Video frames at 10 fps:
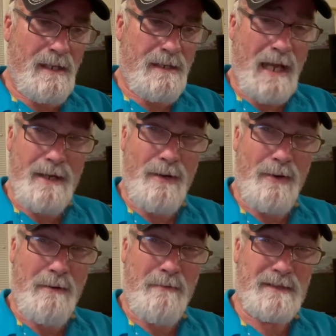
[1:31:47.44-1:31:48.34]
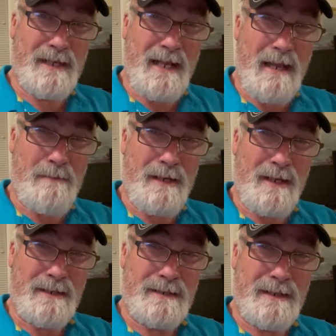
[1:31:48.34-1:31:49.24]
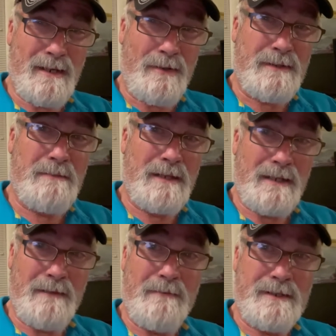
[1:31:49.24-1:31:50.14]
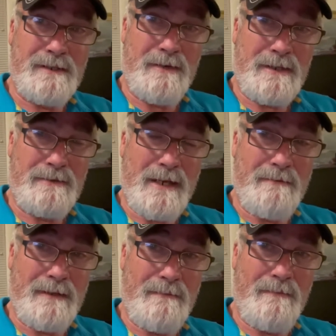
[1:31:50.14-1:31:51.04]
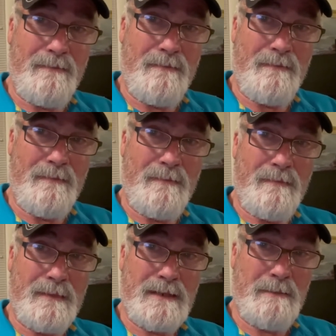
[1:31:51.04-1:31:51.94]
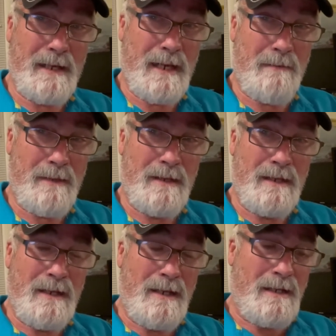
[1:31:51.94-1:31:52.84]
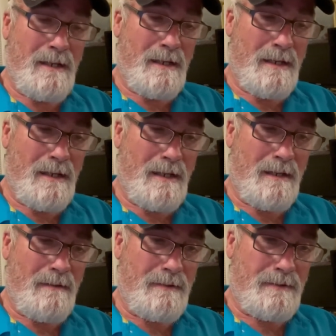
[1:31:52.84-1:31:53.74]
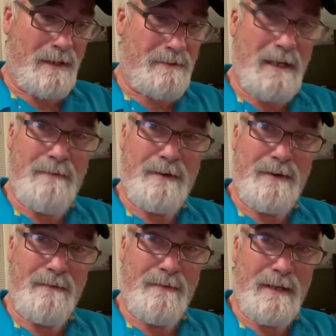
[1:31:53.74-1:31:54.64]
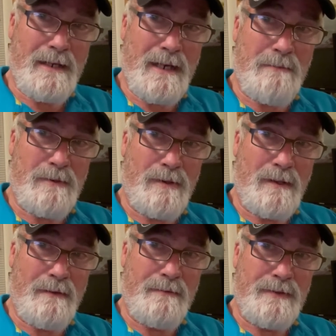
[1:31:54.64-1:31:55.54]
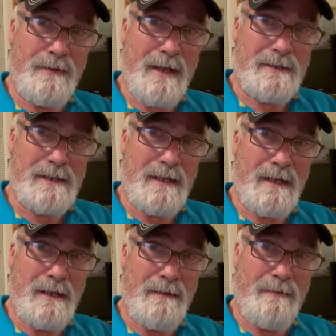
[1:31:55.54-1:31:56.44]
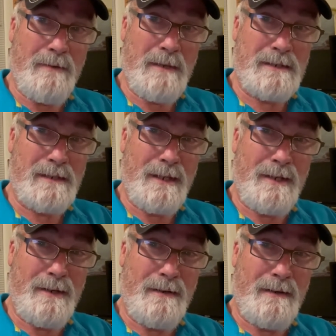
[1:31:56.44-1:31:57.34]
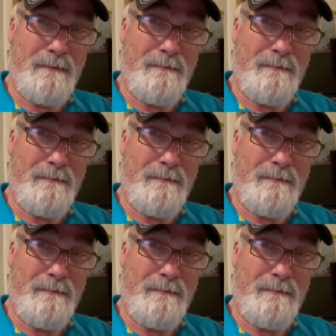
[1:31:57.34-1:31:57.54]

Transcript: not knowing what was going to happen next. And ultimately, it was truck driving. So I became a truck driver in April of 2009, a few months later.